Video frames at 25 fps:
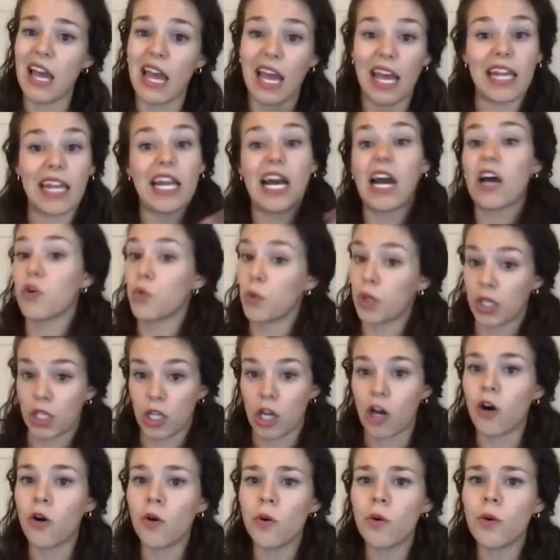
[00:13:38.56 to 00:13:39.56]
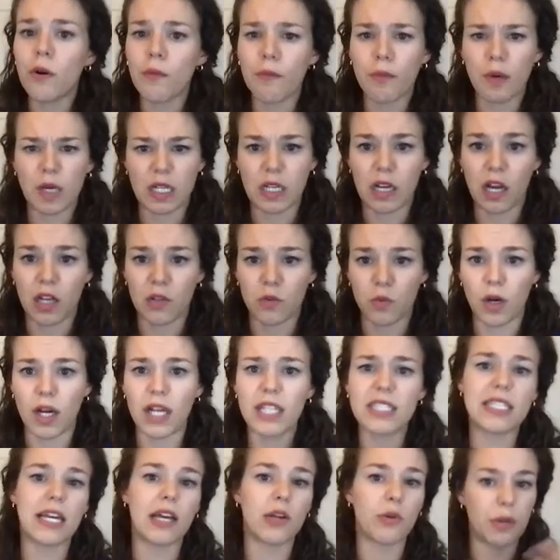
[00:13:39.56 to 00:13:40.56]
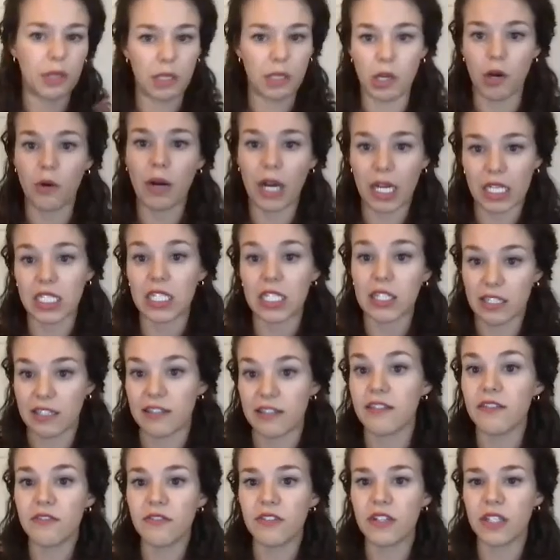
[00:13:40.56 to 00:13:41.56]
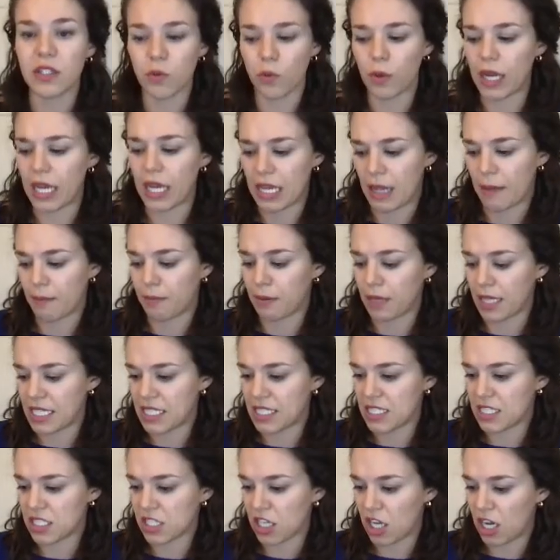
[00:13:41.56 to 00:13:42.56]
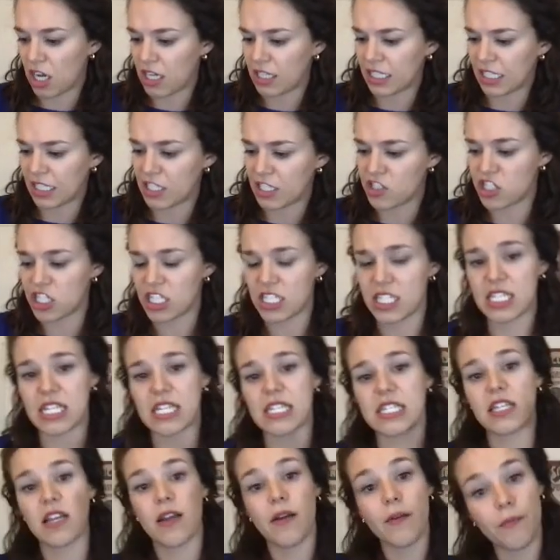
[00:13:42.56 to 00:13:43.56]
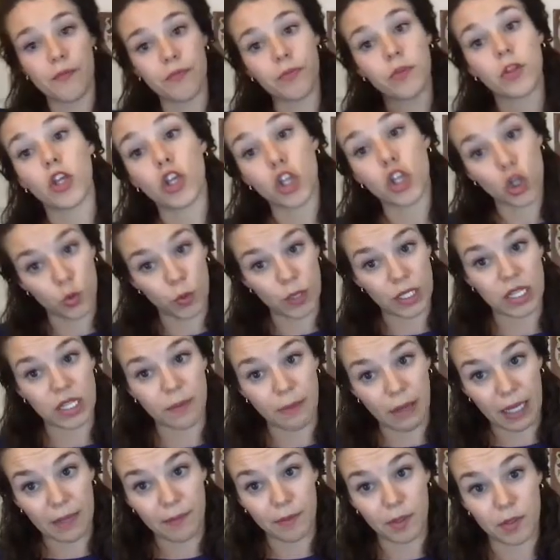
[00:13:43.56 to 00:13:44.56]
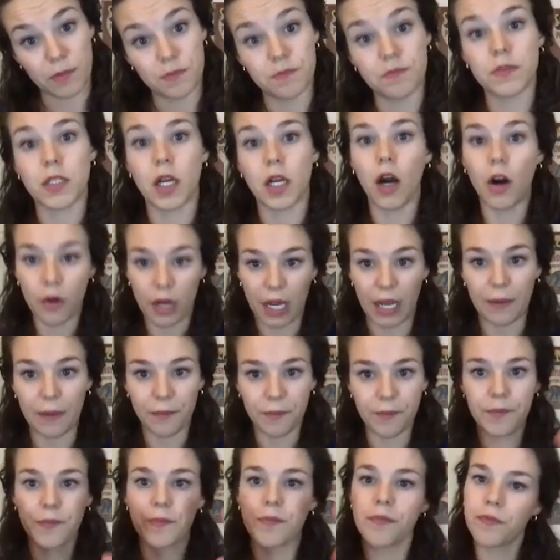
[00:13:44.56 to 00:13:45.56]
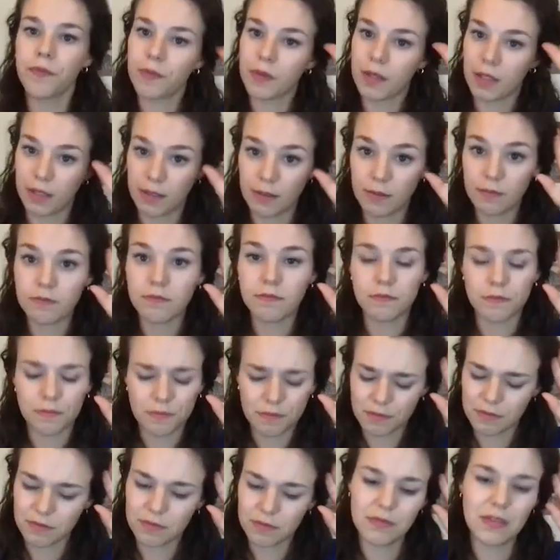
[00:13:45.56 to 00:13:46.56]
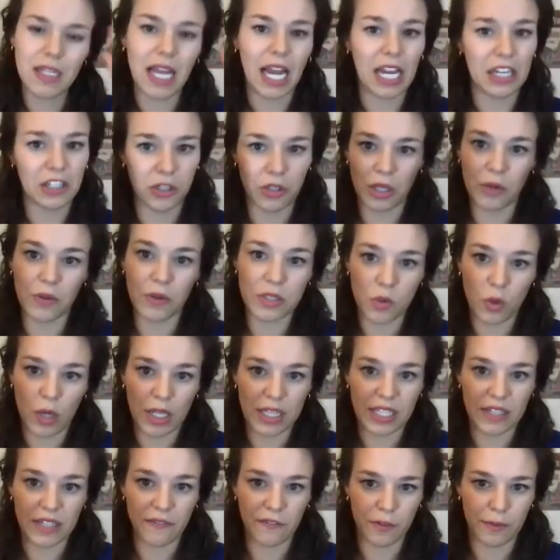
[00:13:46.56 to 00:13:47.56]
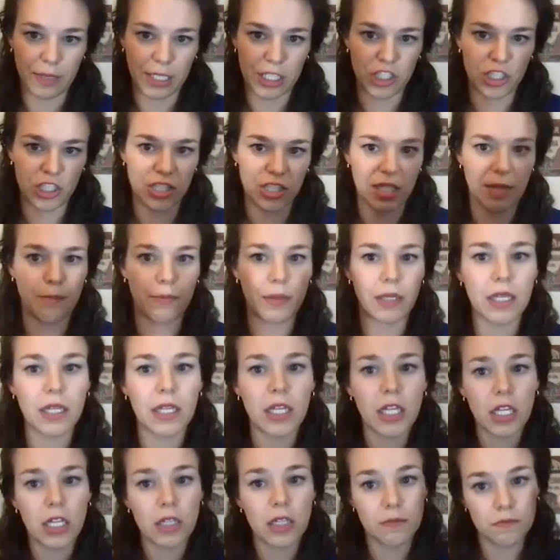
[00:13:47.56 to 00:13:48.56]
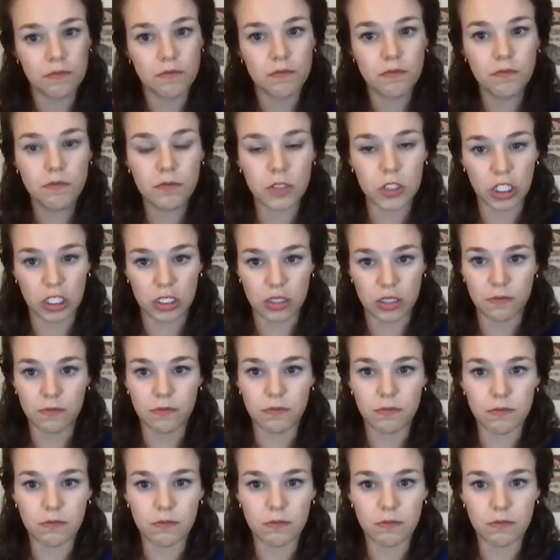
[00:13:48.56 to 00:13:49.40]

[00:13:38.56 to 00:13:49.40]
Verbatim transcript: And how do we know what God wants? How do we know how to live in a way that pleases God and Jesus? You read the Bible. Okay. I know that was quite the information dump. Just